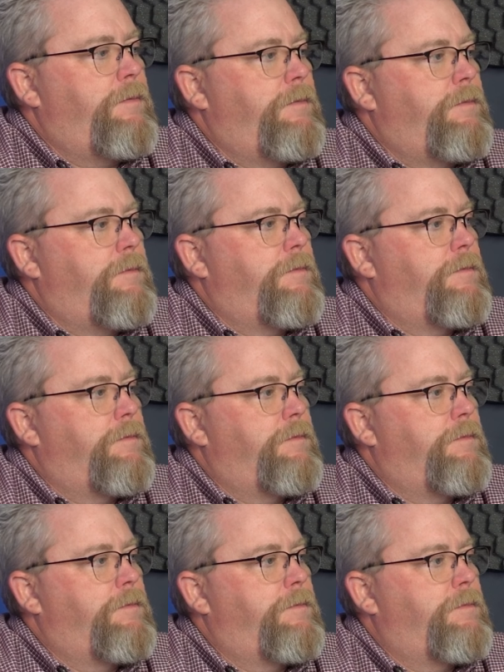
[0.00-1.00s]

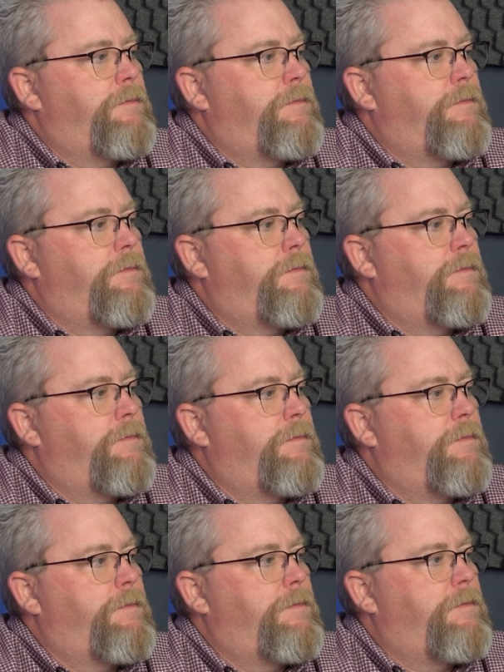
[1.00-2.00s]

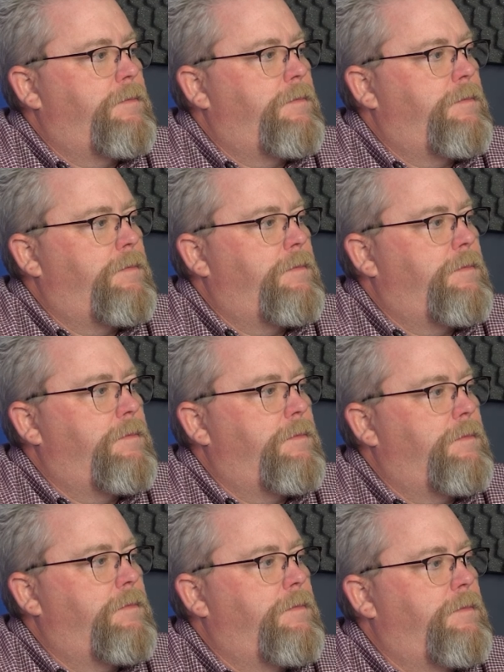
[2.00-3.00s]

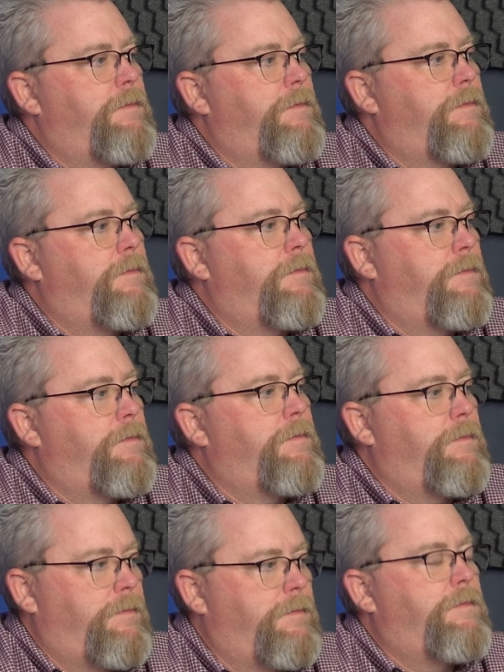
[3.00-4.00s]

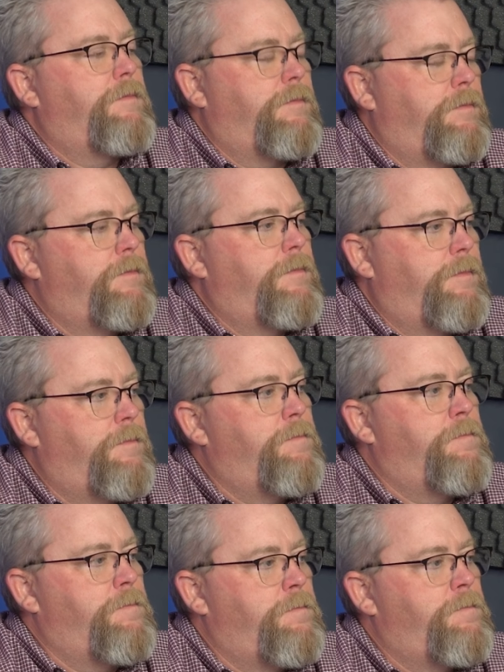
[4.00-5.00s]

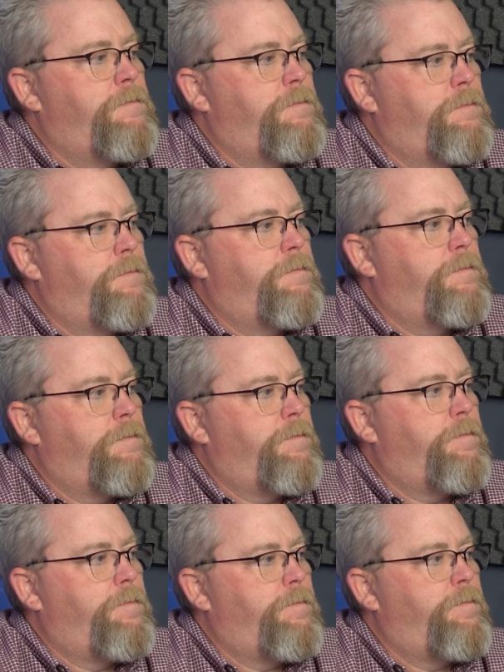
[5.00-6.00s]

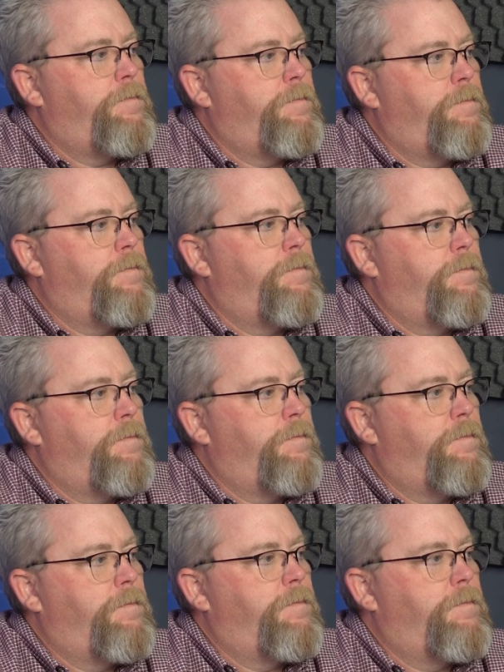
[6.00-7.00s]

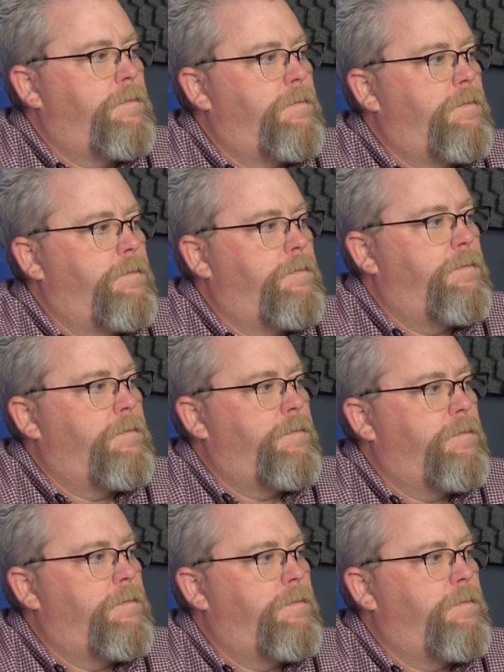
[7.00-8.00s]
This person isn't speaking.